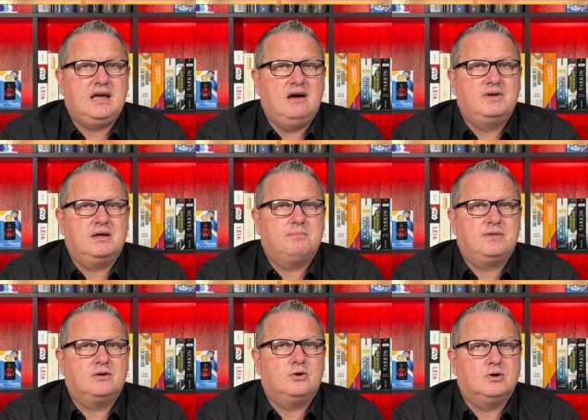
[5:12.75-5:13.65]
covered up
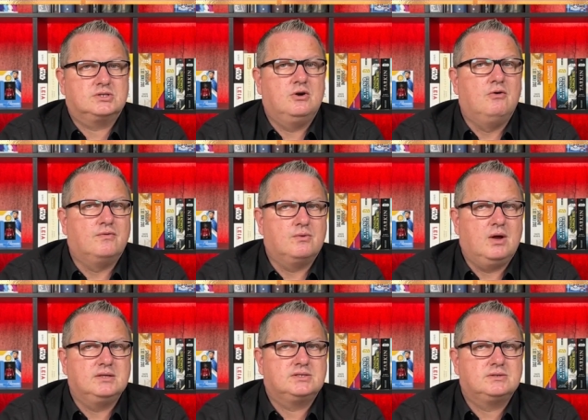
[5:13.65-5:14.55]
the cost
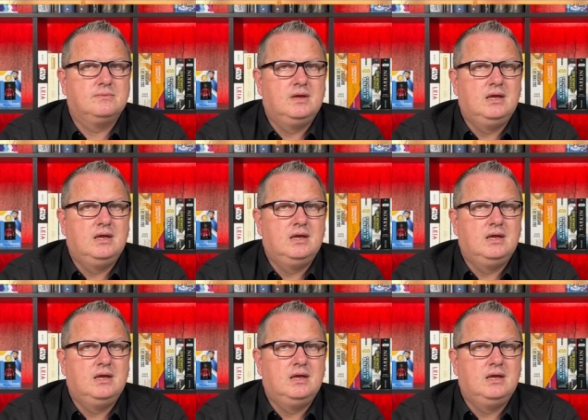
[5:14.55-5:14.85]
overruns.